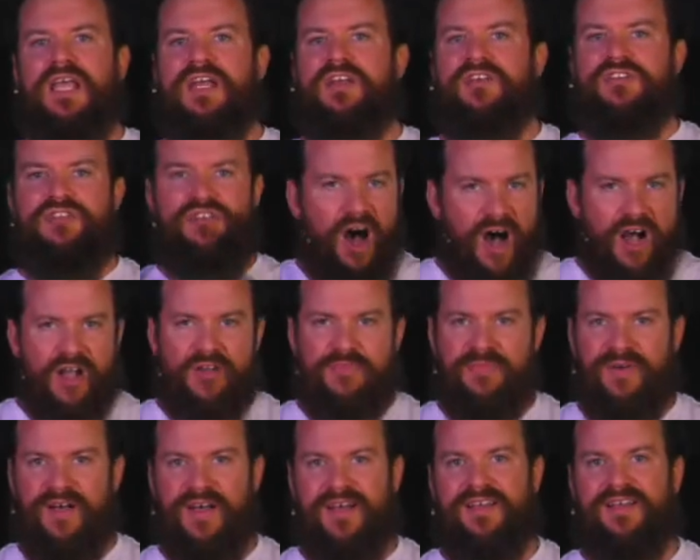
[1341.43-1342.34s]
in
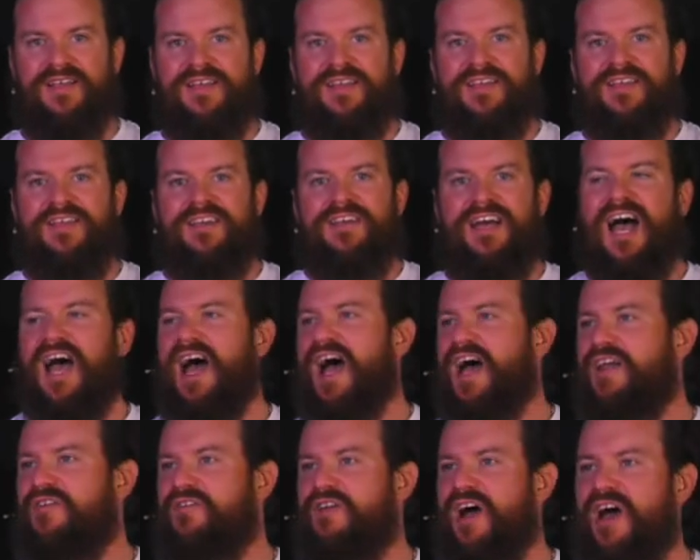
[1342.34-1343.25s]
dogma
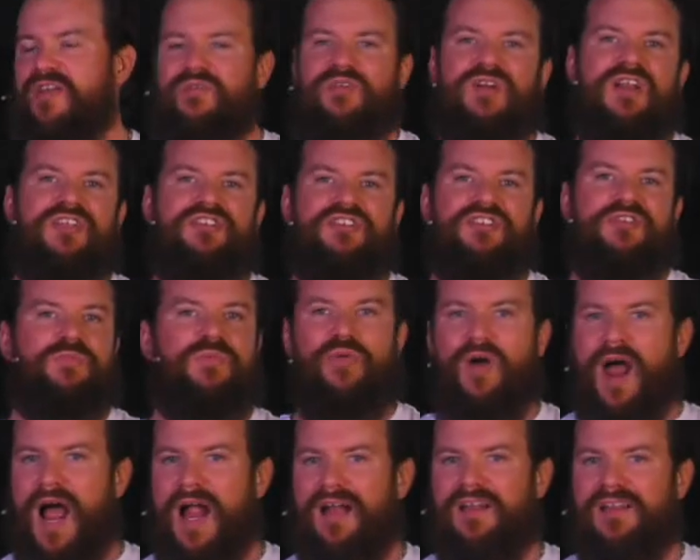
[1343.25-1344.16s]
and religious
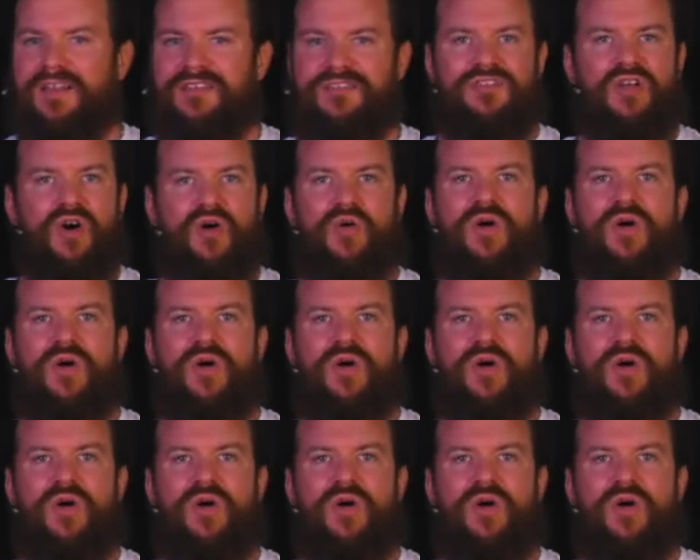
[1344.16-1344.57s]
practice.